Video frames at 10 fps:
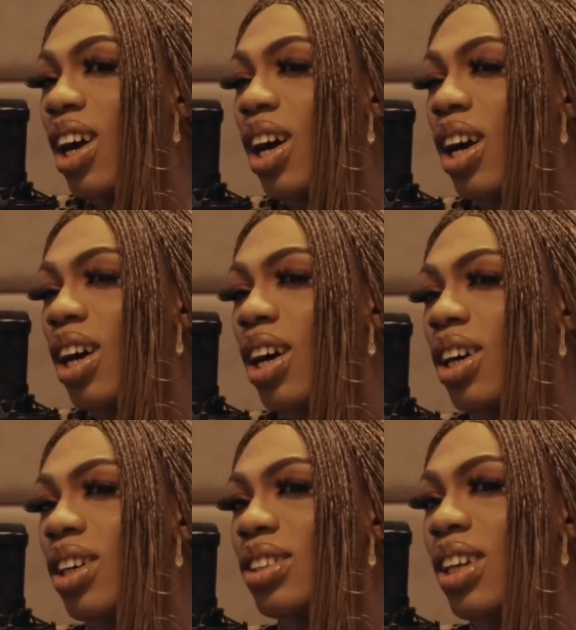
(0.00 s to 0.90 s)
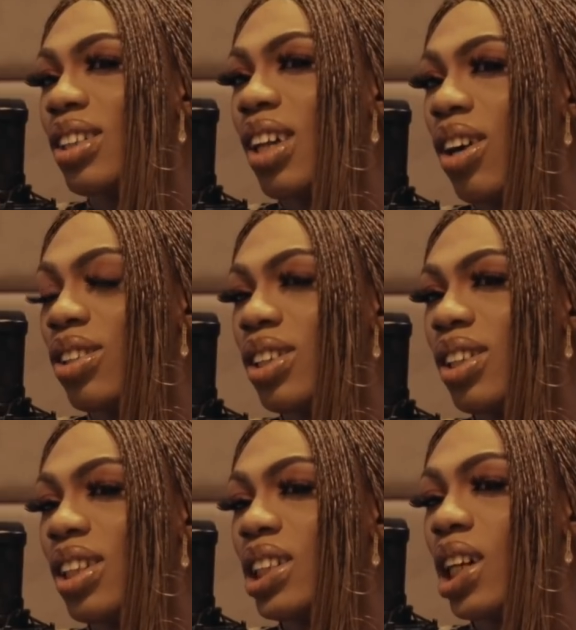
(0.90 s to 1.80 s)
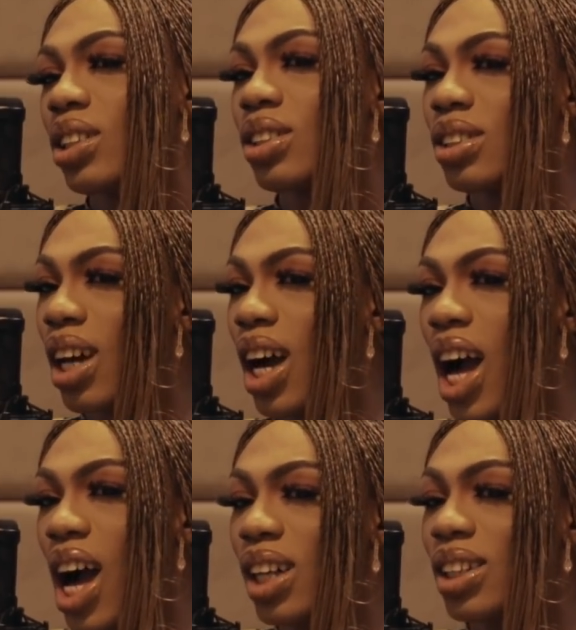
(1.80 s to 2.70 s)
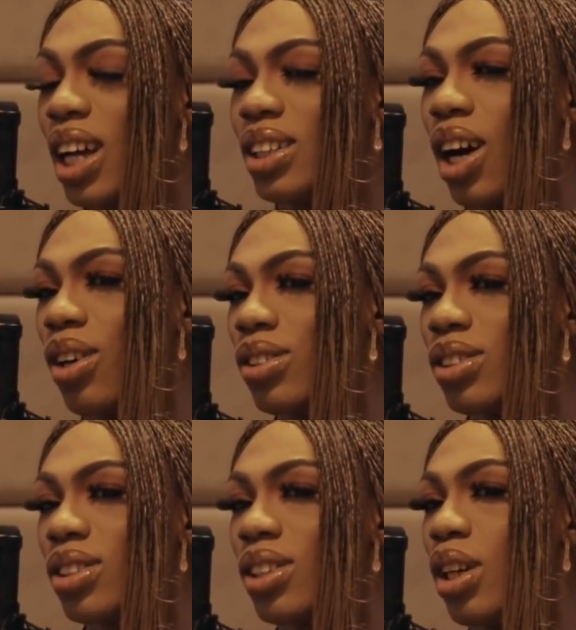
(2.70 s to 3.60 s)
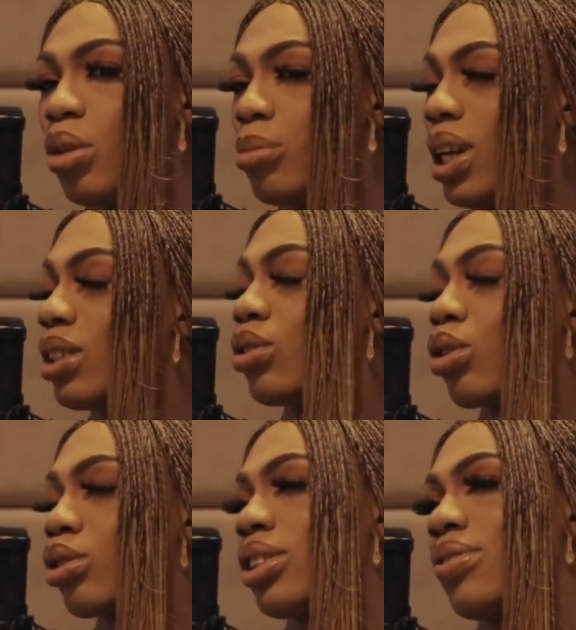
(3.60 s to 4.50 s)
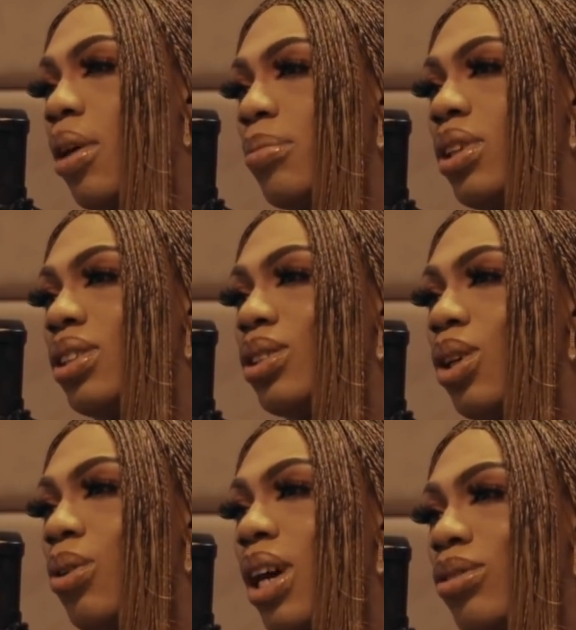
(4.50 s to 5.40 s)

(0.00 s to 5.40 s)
Dad's house. The thing is that dad's house, my dad's not close to his family, so I